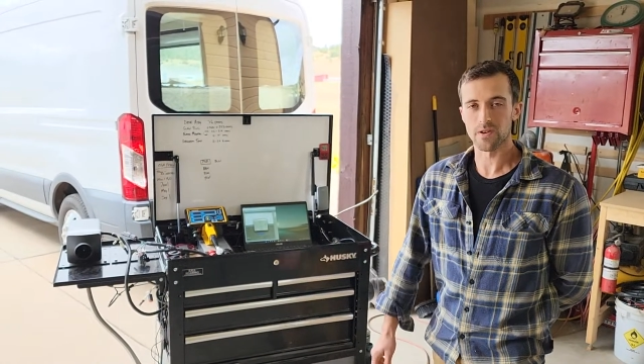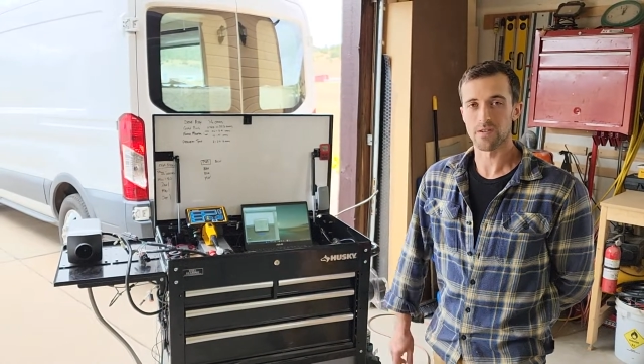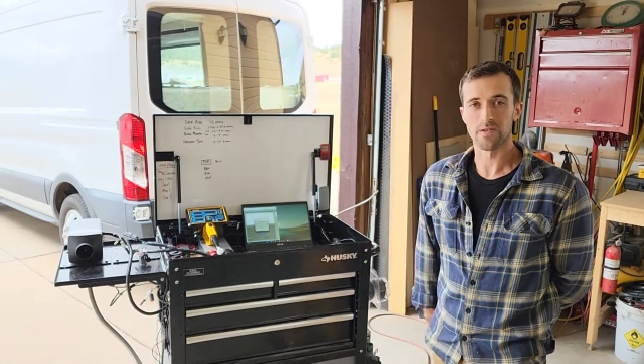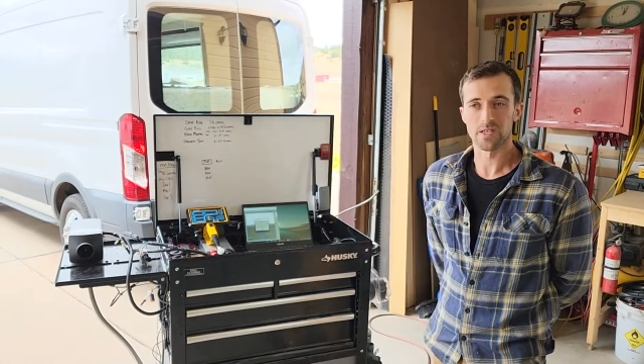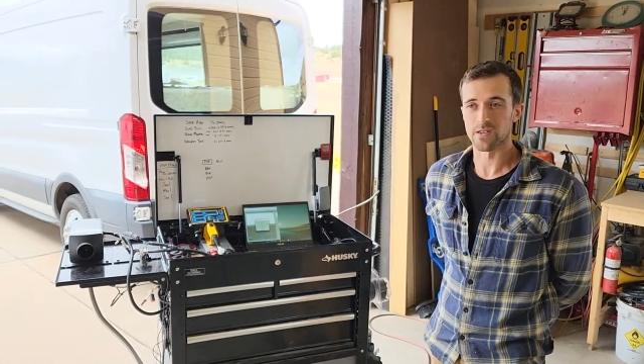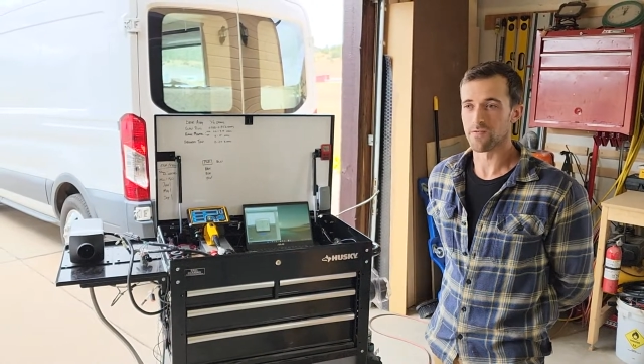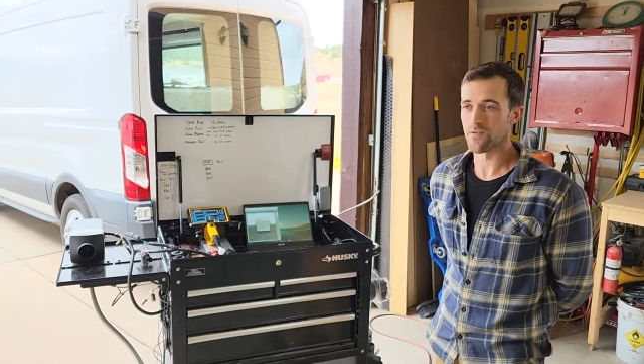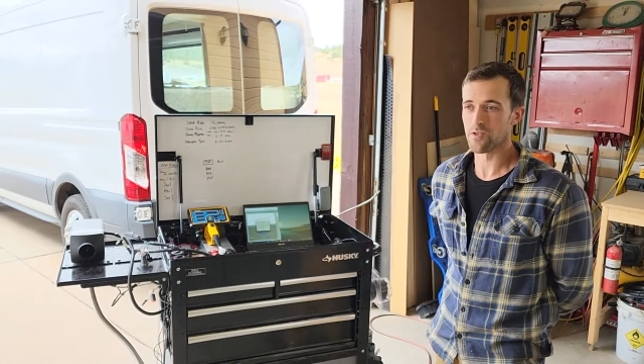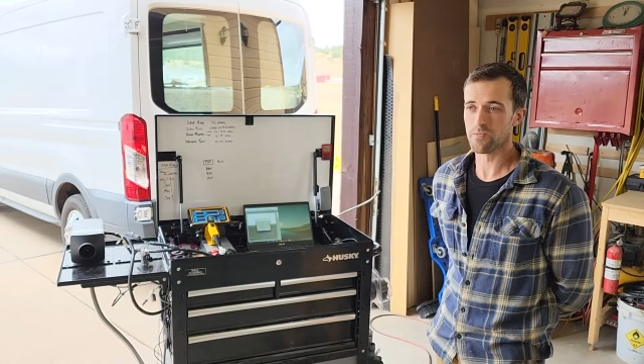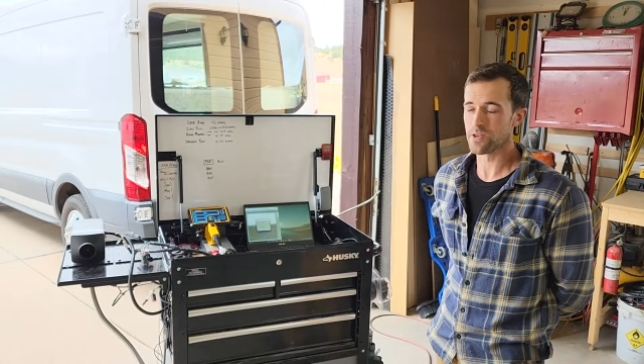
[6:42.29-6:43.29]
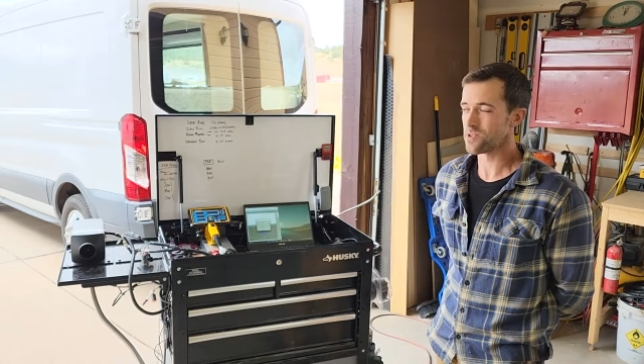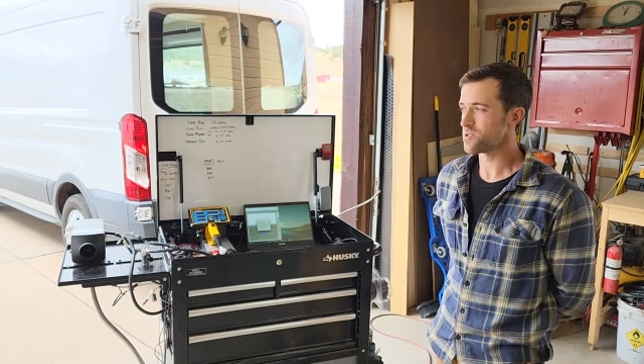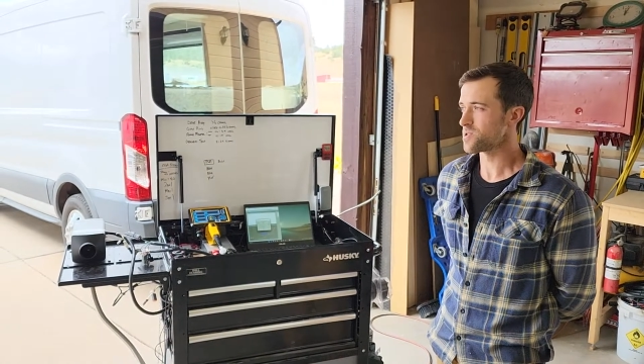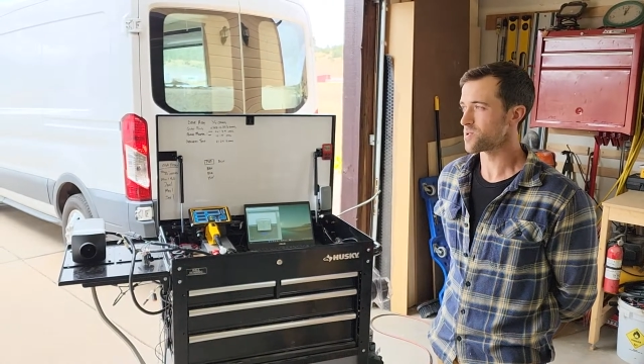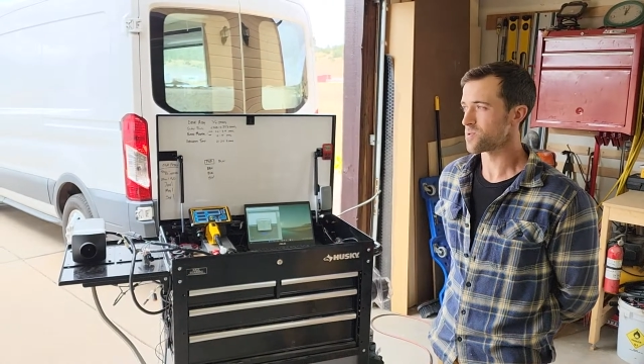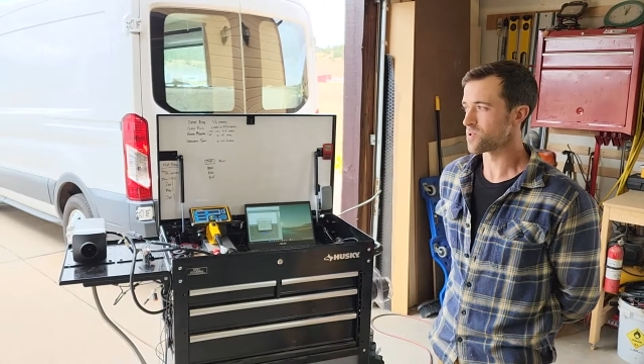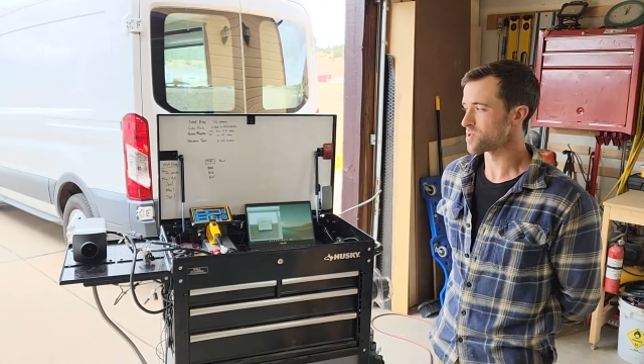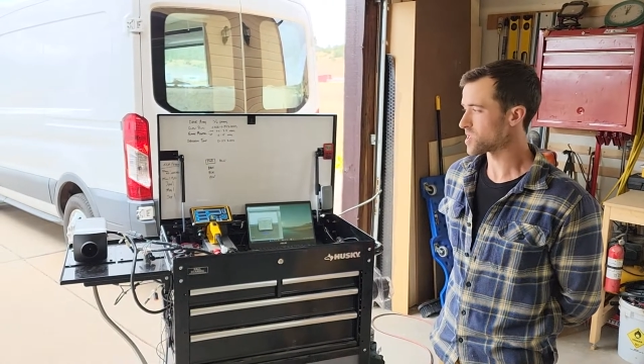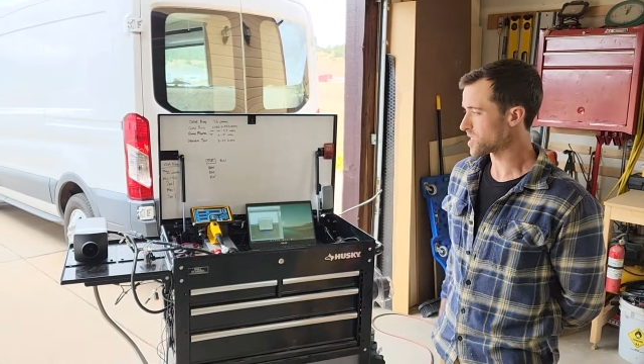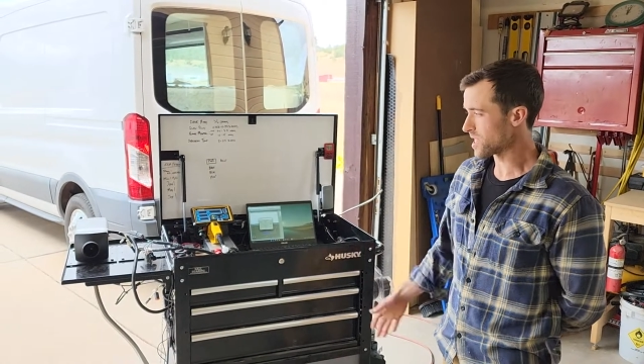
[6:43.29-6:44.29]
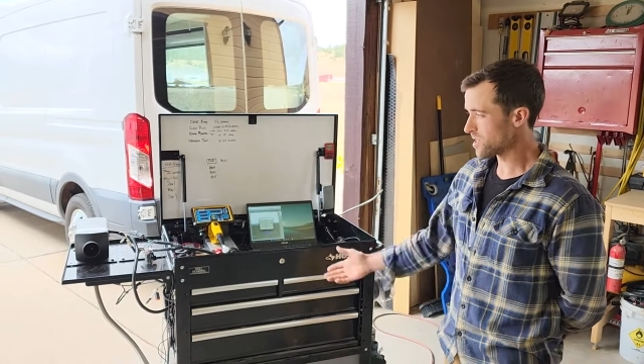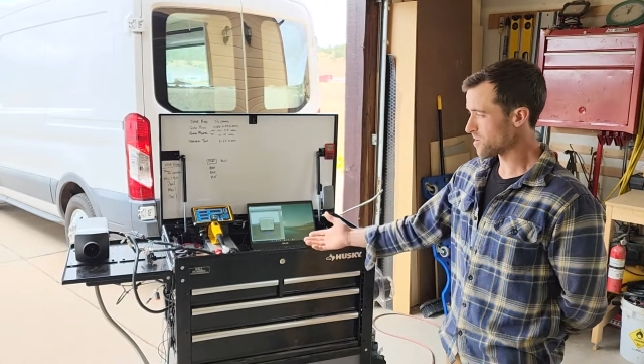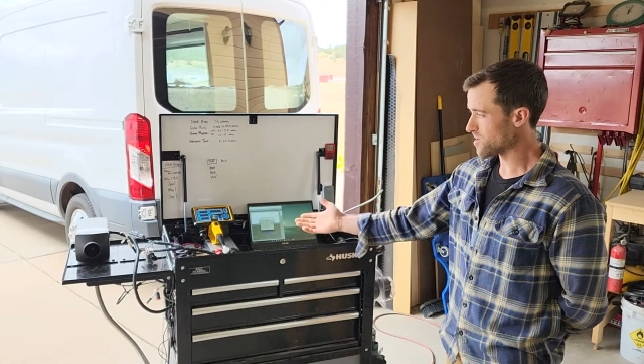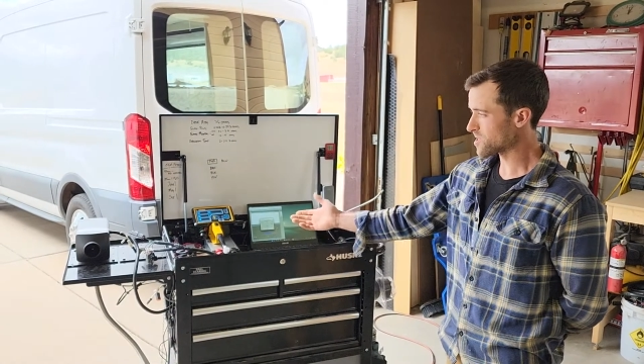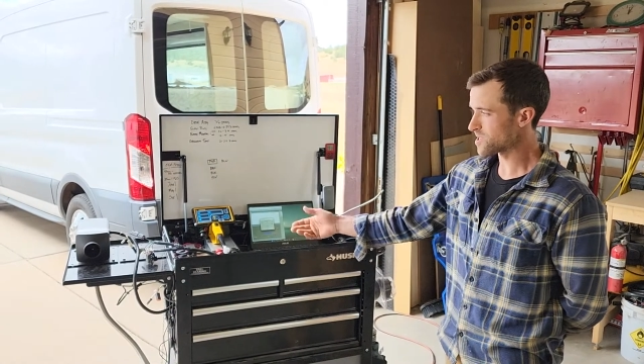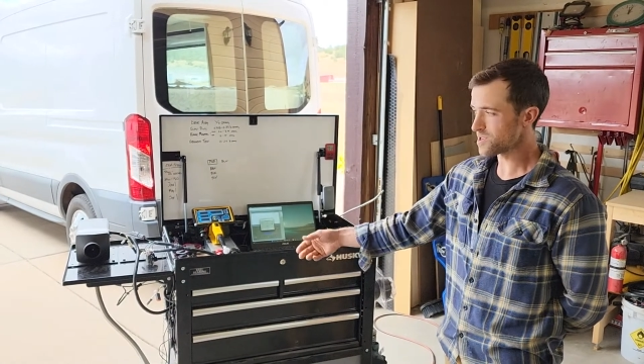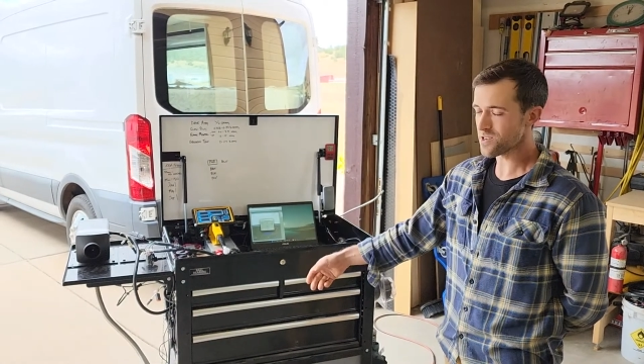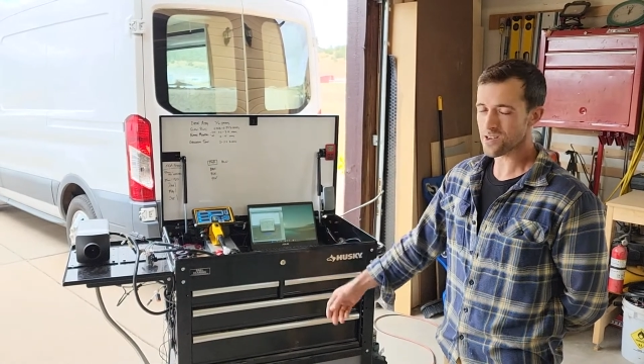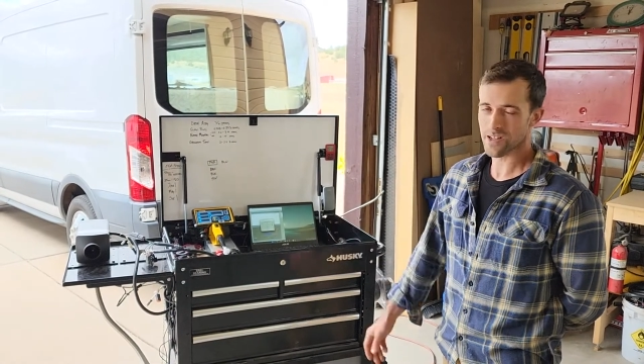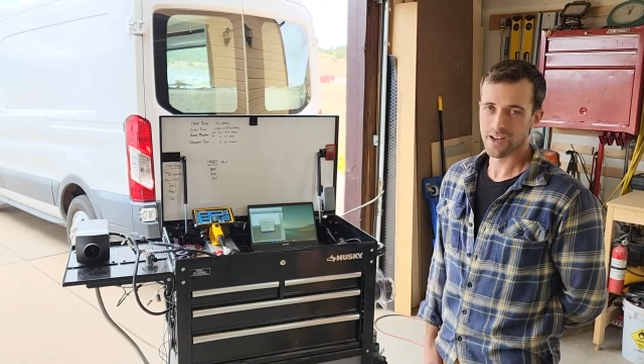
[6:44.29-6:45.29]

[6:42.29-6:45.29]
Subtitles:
If it's a full build or just a heater install,